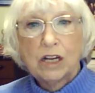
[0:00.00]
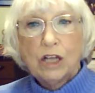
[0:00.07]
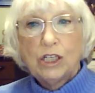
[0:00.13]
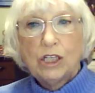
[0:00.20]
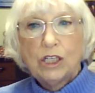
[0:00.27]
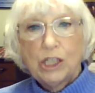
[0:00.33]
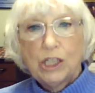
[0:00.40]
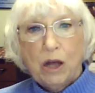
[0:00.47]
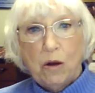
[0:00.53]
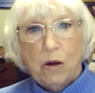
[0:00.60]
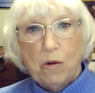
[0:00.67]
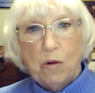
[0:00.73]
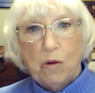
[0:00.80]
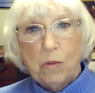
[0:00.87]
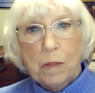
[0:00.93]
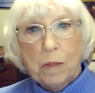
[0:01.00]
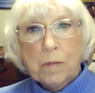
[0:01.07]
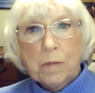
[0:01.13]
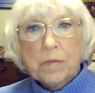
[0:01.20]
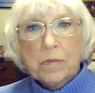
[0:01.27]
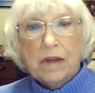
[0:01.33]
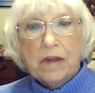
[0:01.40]
So,
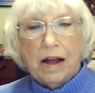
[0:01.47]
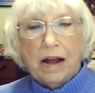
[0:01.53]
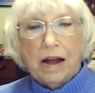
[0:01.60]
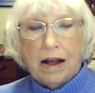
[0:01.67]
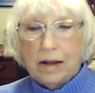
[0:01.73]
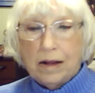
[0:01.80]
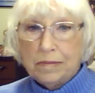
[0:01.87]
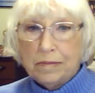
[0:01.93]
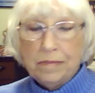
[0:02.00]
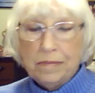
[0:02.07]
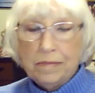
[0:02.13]
uh,